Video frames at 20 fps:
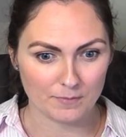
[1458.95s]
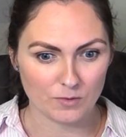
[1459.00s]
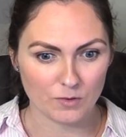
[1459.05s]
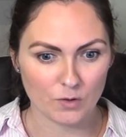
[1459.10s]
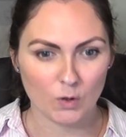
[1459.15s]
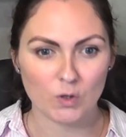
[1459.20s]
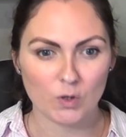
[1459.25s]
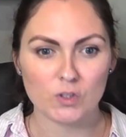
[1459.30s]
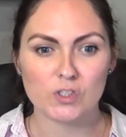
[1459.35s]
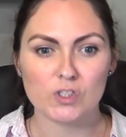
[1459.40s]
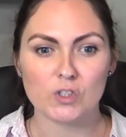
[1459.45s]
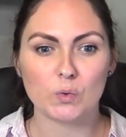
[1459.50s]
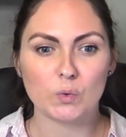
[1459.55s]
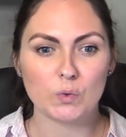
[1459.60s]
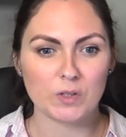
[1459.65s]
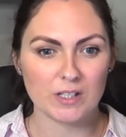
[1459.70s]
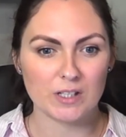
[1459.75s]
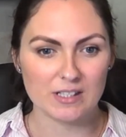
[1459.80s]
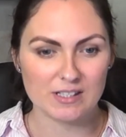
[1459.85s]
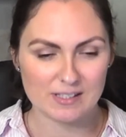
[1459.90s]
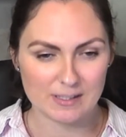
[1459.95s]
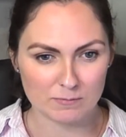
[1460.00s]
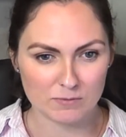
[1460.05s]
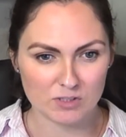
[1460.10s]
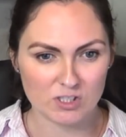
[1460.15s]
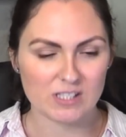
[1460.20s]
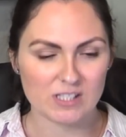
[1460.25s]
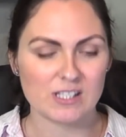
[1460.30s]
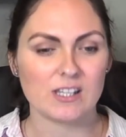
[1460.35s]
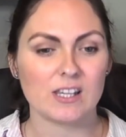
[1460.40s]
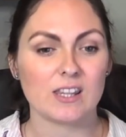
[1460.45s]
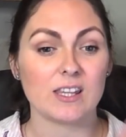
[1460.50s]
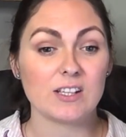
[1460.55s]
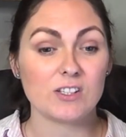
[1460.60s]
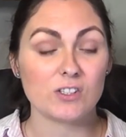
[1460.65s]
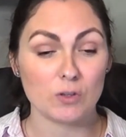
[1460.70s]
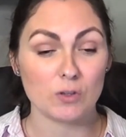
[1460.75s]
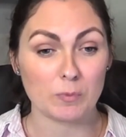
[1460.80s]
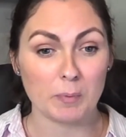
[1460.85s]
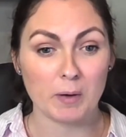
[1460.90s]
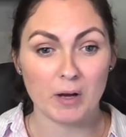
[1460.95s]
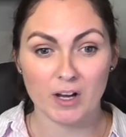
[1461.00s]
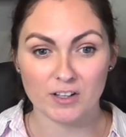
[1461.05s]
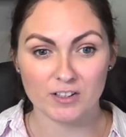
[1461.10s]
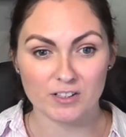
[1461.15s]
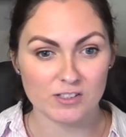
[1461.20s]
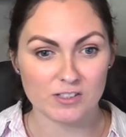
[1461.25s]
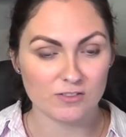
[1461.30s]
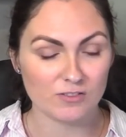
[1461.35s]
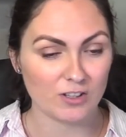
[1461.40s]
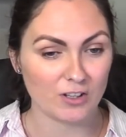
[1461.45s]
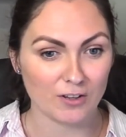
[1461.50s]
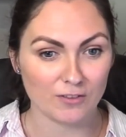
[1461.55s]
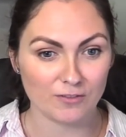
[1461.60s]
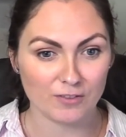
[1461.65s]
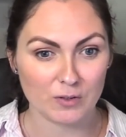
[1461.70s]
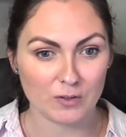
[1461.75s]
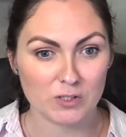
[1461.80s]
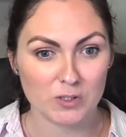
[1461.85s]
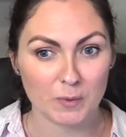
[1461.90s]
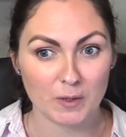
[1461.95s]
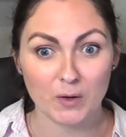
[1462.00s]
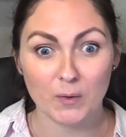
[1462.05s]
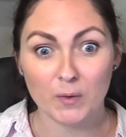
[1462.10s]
not all the assumptions and things that your partners, filled you in.